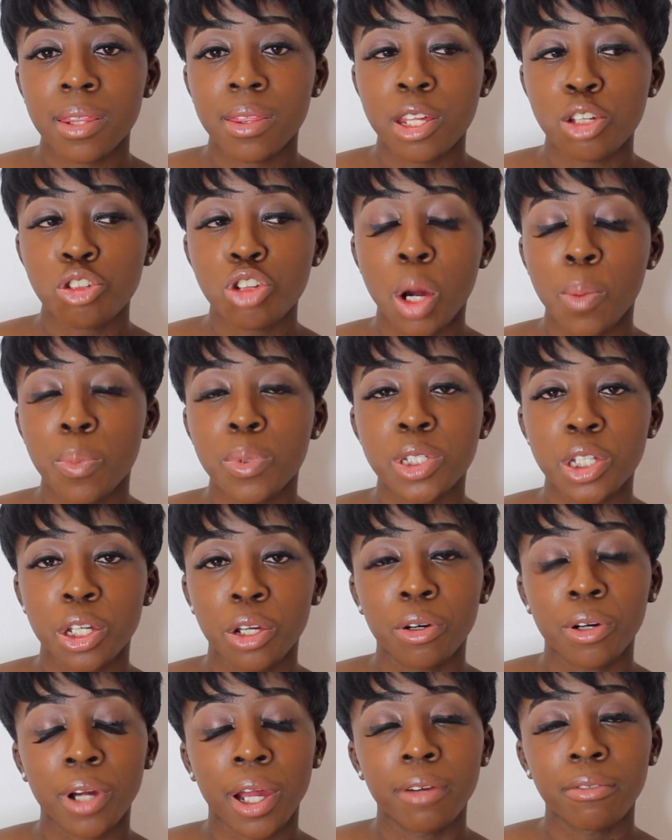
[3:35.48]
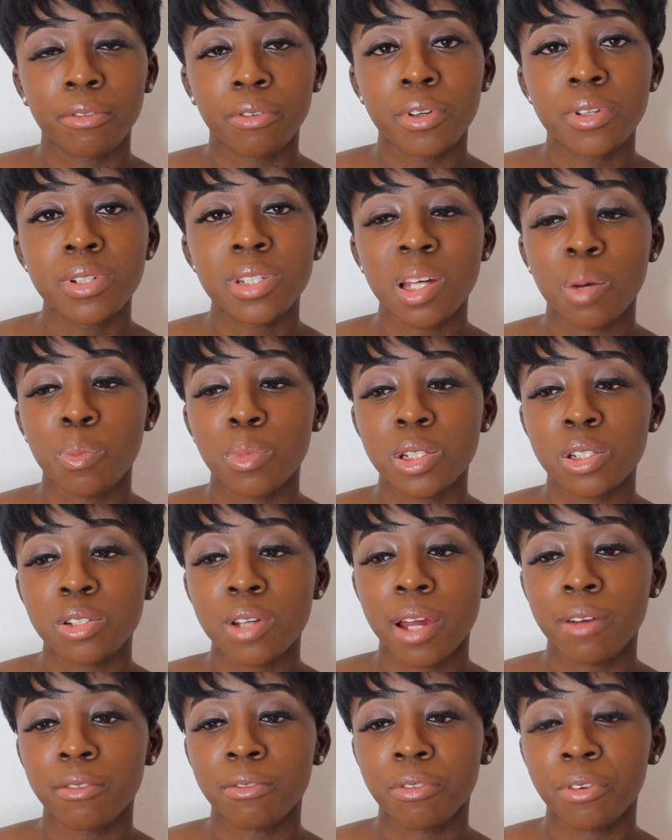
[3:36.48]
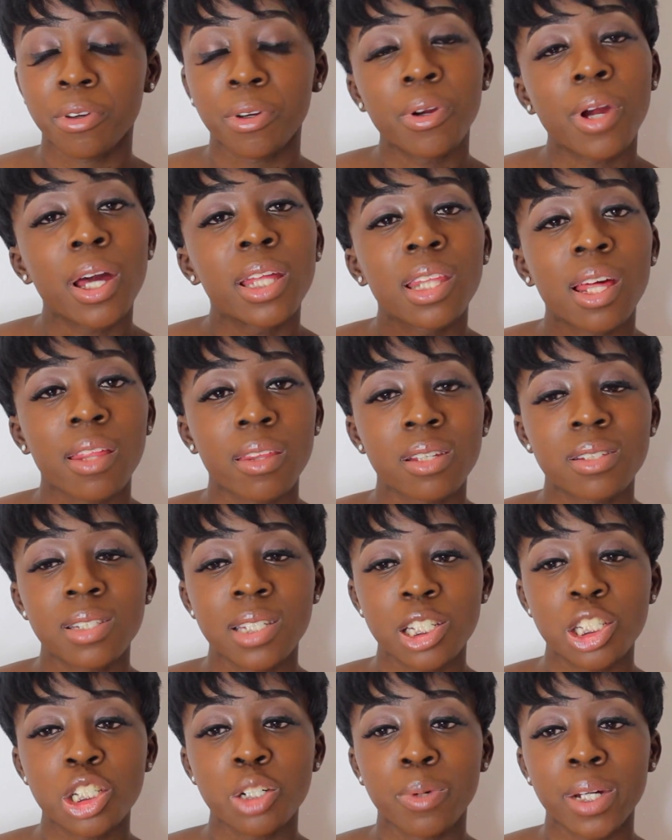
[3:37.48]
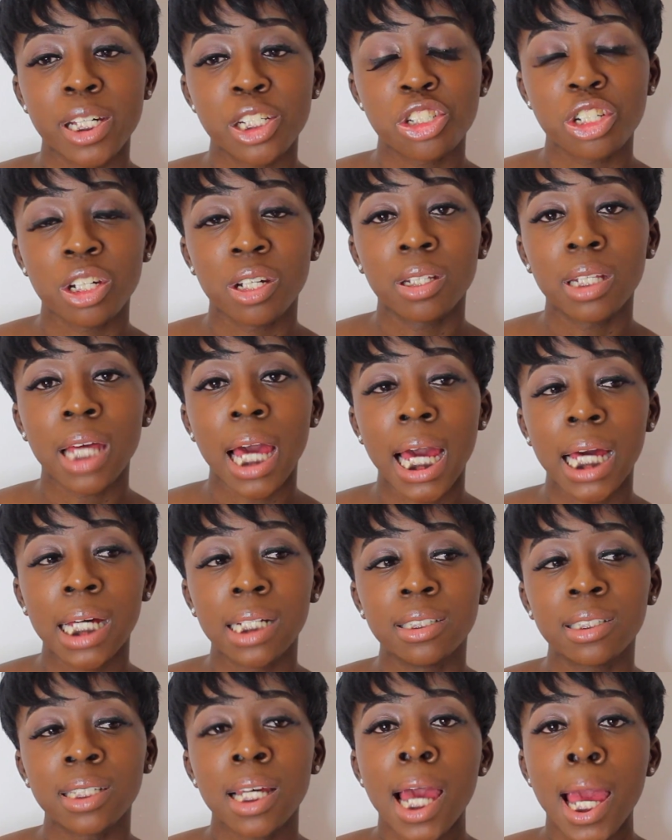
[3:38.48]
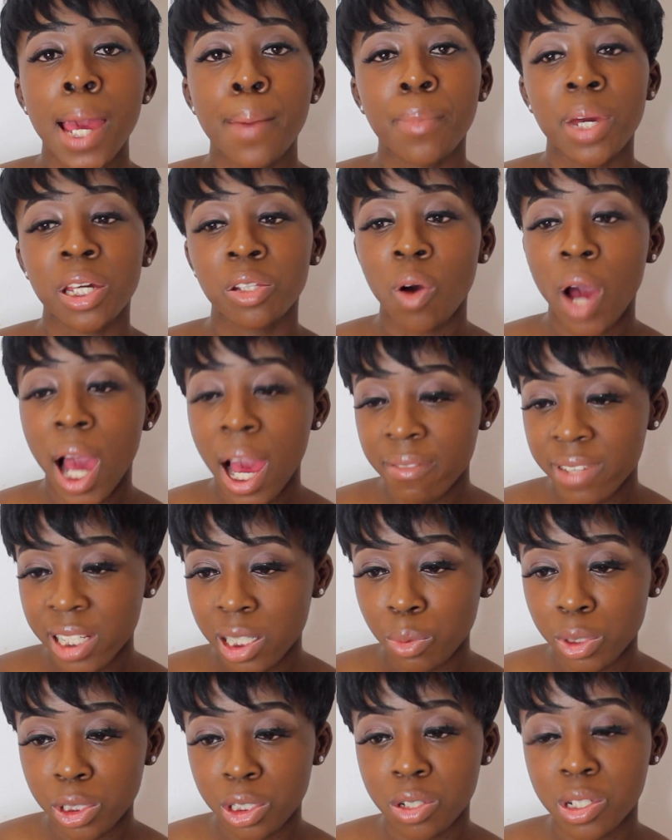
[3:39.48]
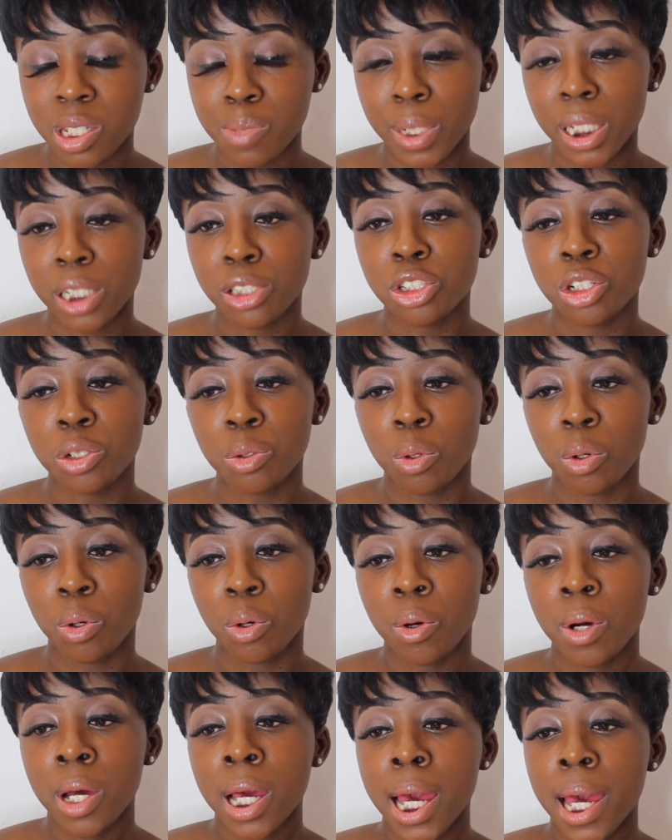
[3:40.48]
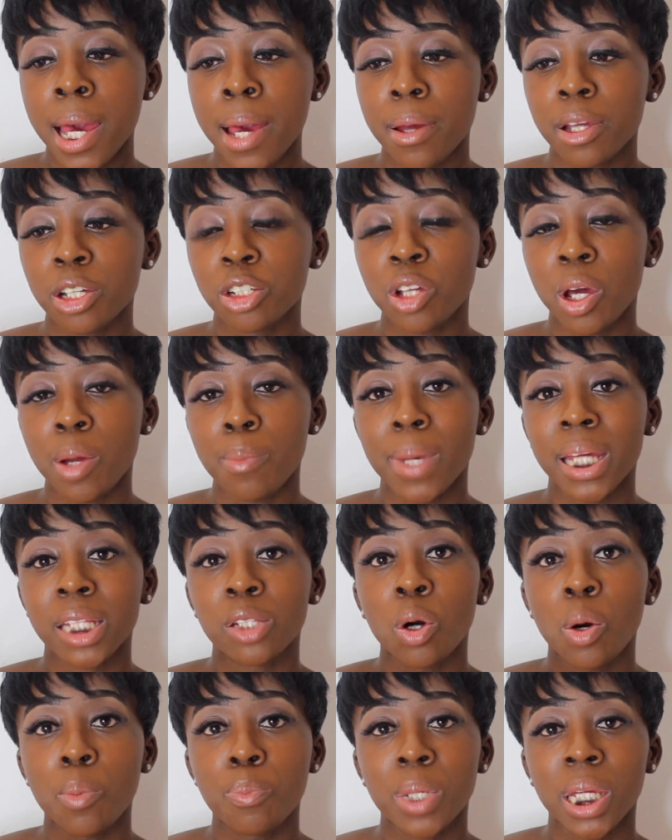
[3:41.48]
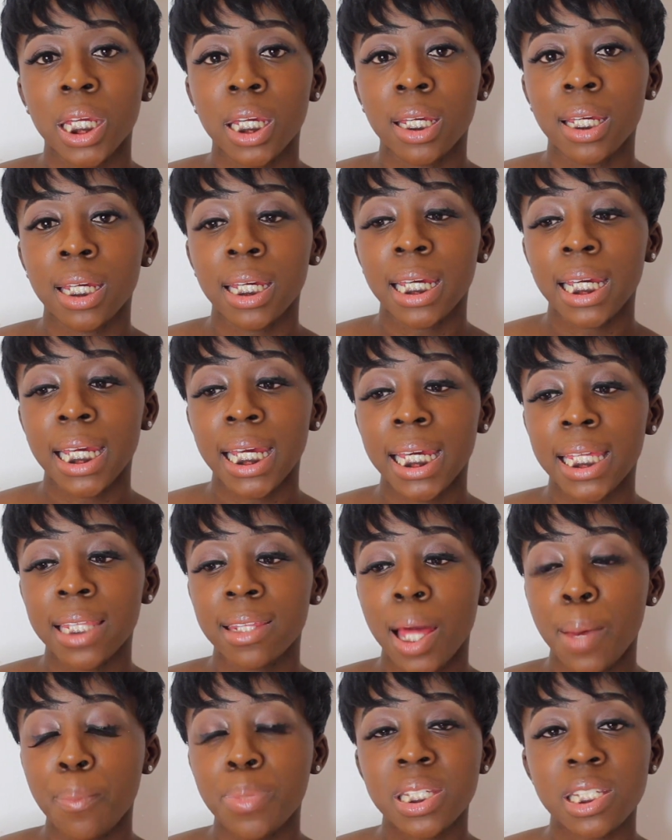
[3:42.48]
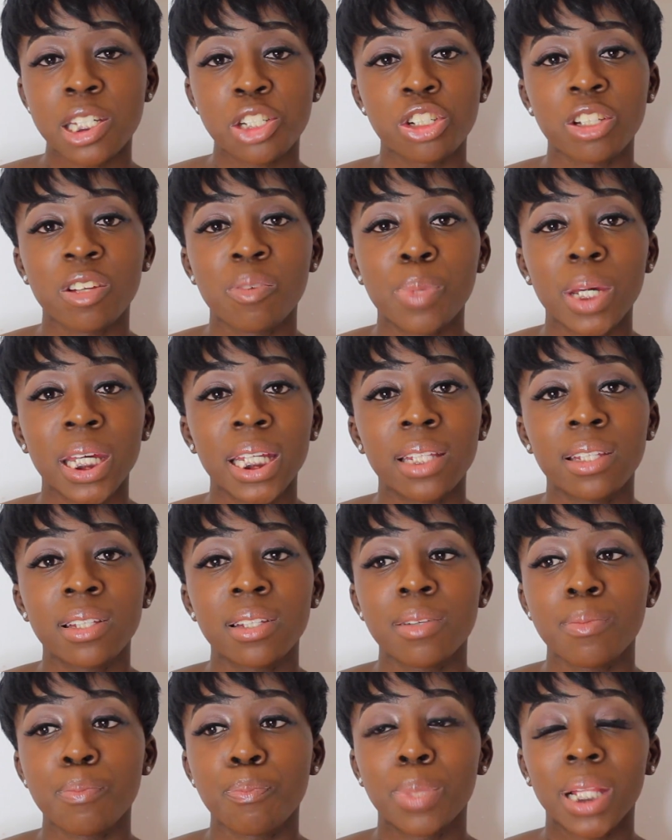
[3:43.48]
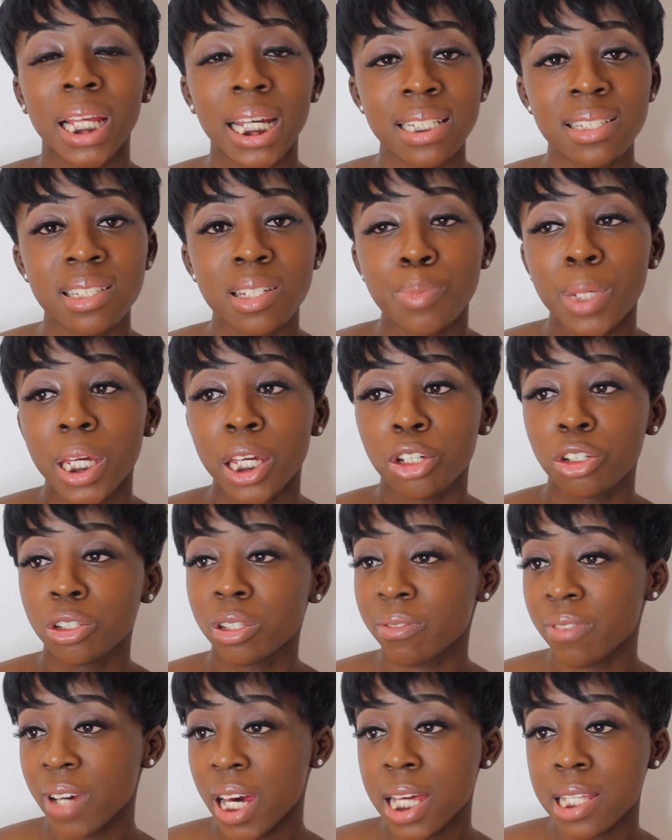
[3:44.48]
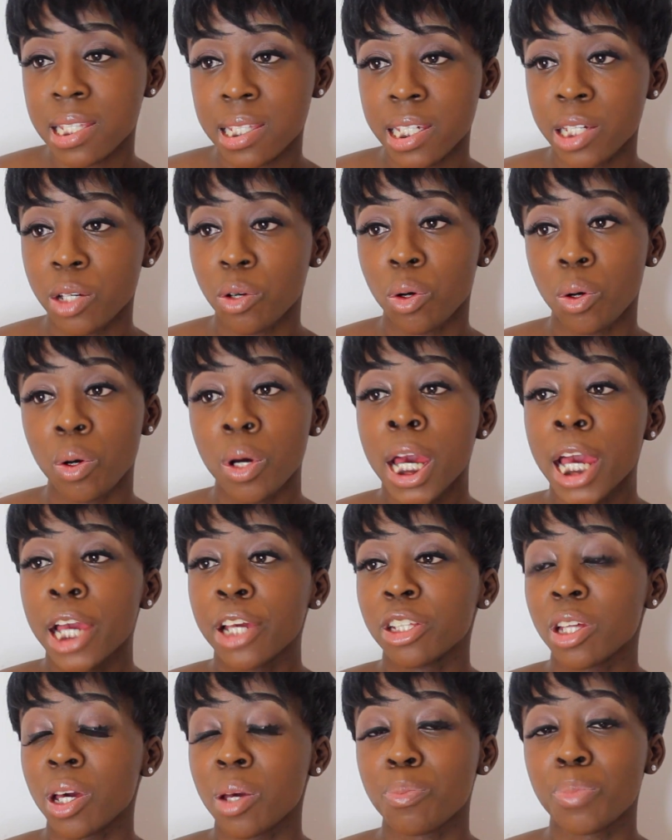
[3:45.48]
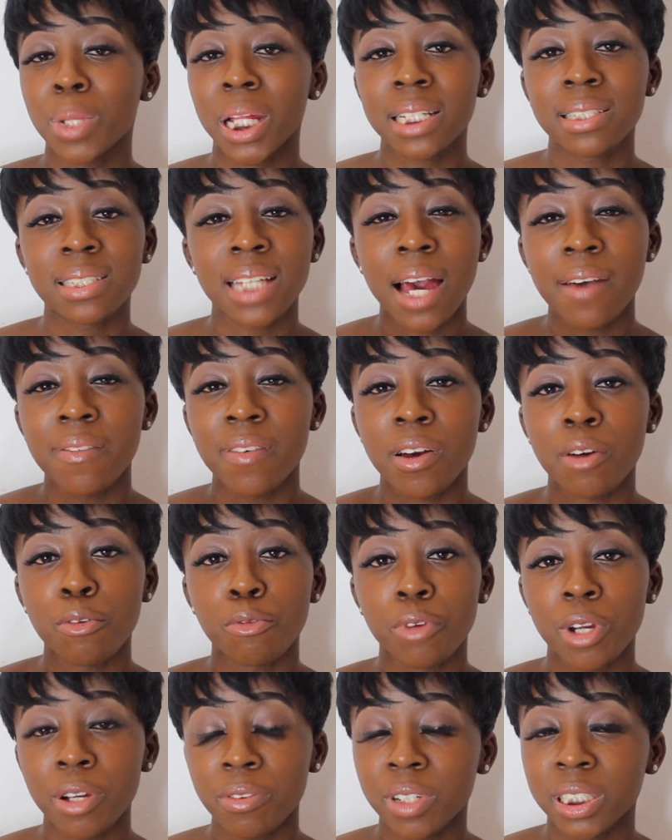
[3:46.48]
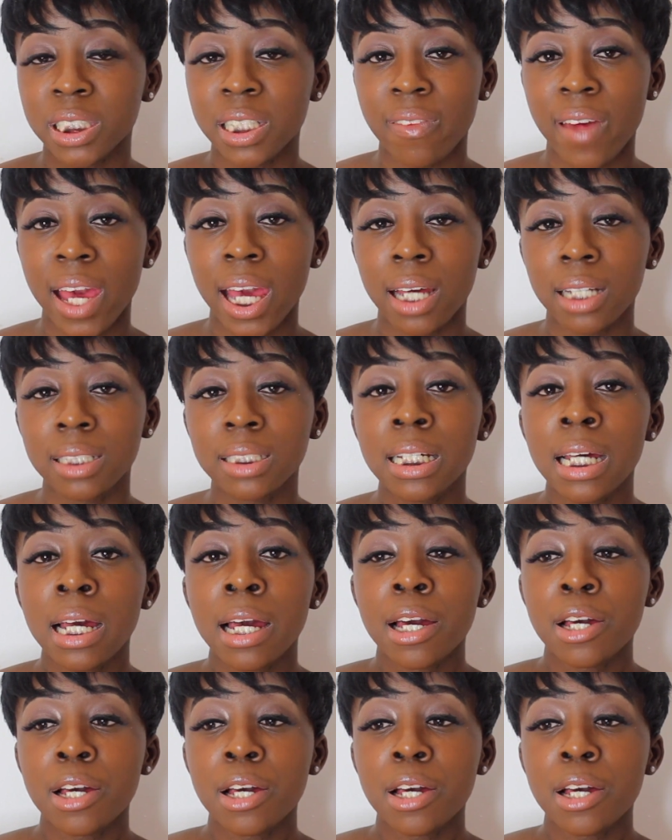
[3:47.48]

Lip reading: the troubles that you're going through, someone's going through another situation and may not have anyone to speak to, or may not be in that position of being blessed to be at university, or blessed to have a roof under their head.